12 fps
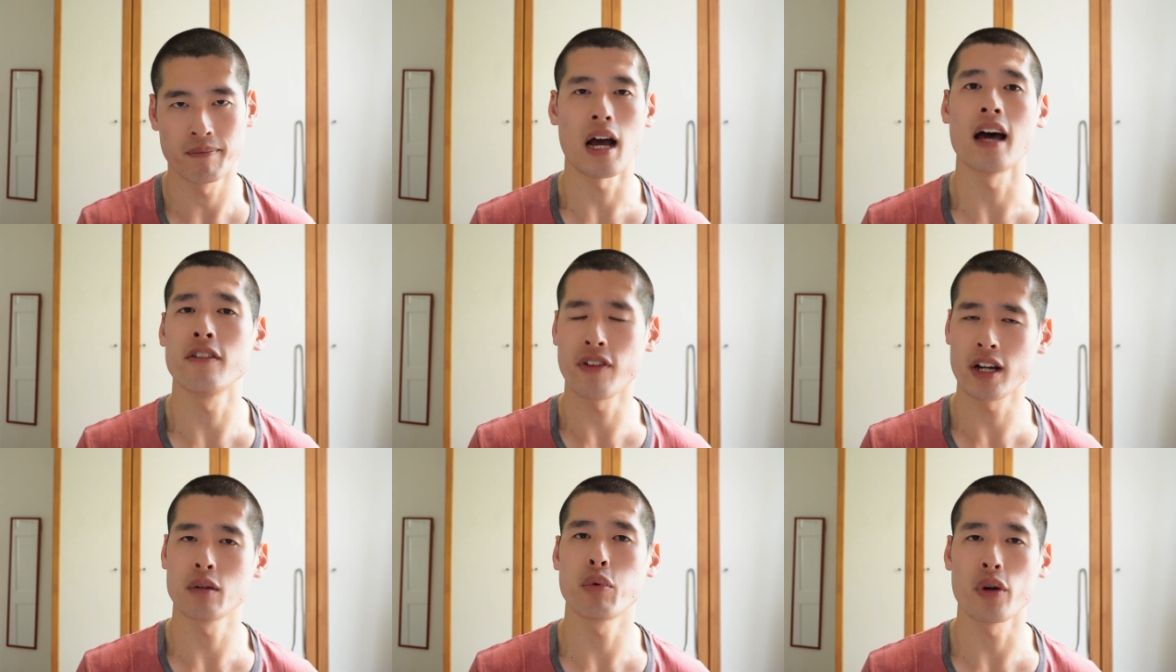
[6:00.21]
And the
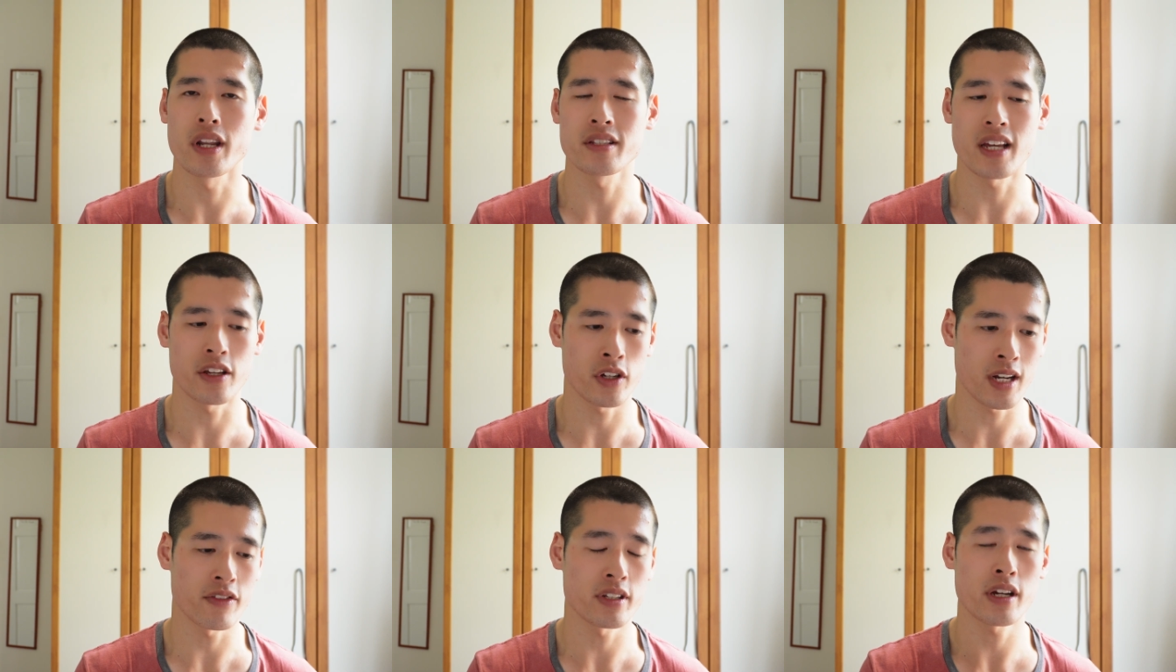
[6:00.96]
final point is that you're going
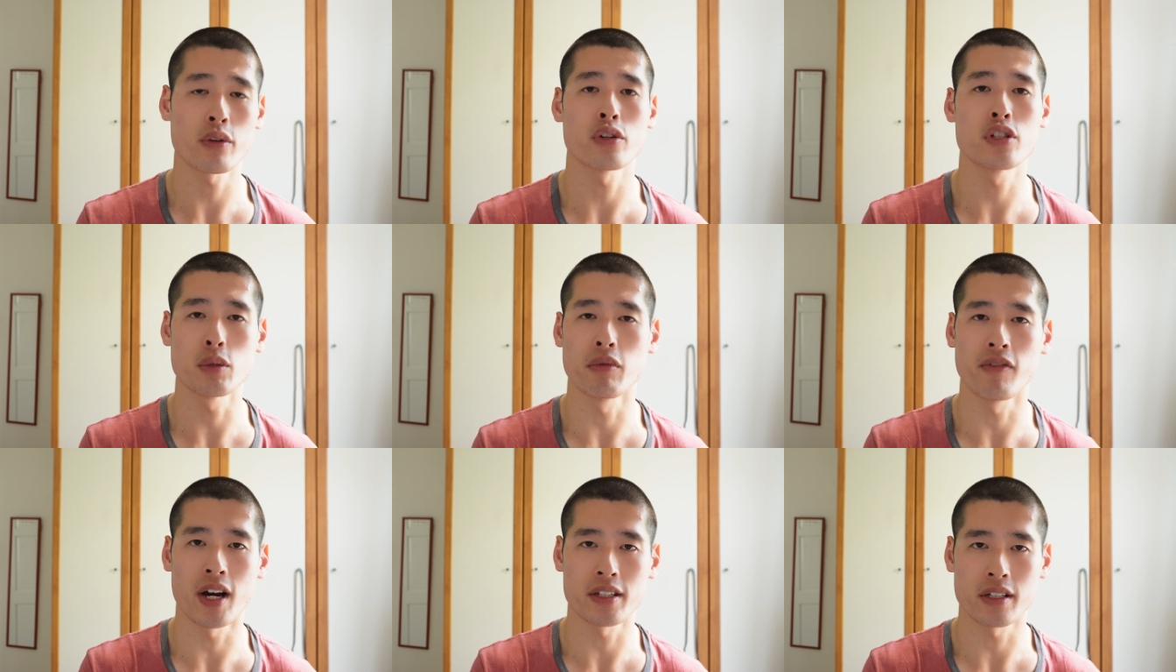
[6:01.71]
to have to tell your
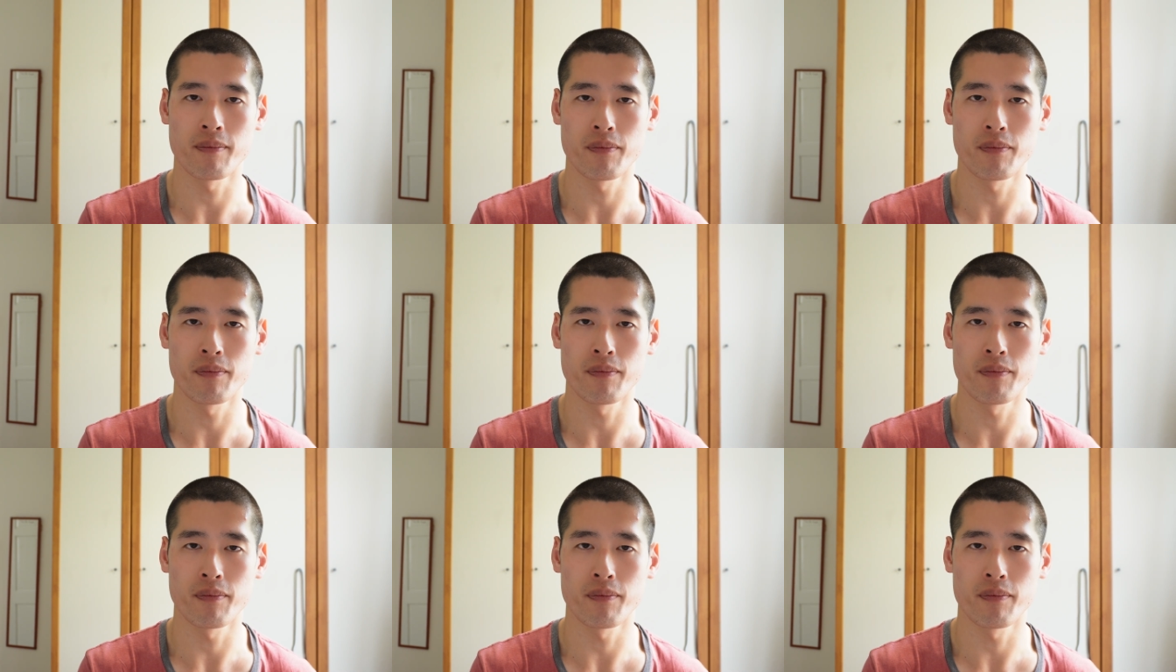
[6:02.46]
supervisor.